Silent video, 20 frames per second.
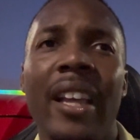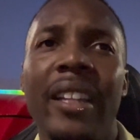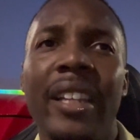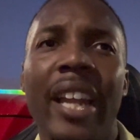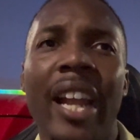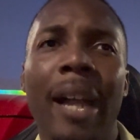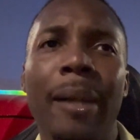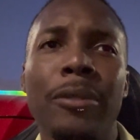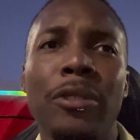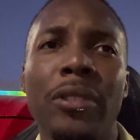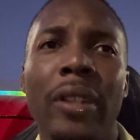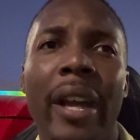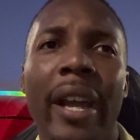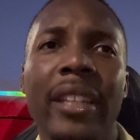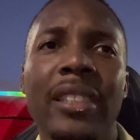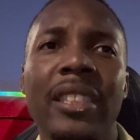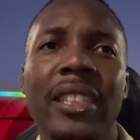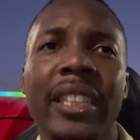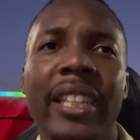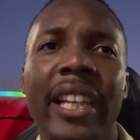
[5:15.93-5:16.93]
that I'm
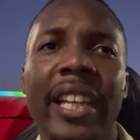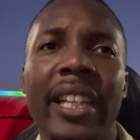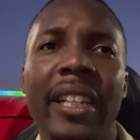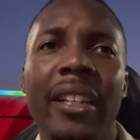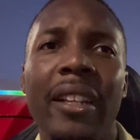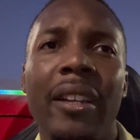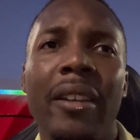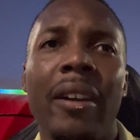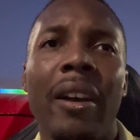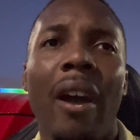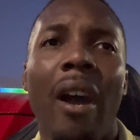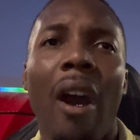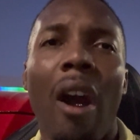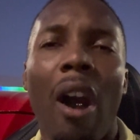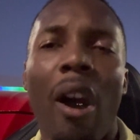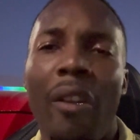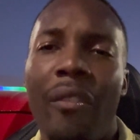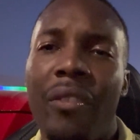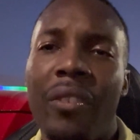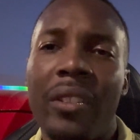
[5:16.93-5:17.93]
trying to get
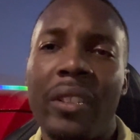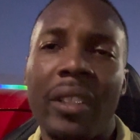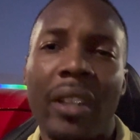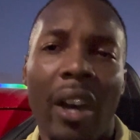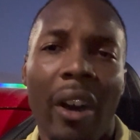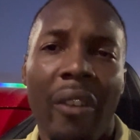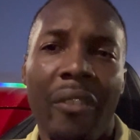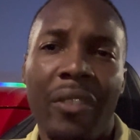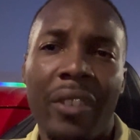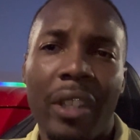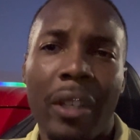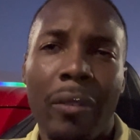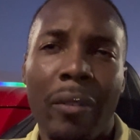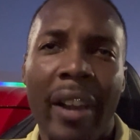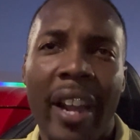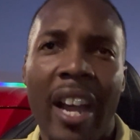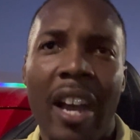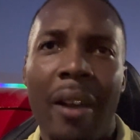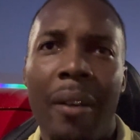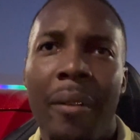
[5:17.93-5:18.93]
off of off of the
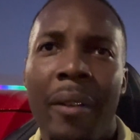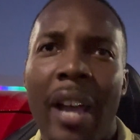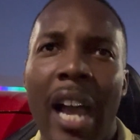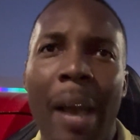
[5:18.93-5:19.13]
ground.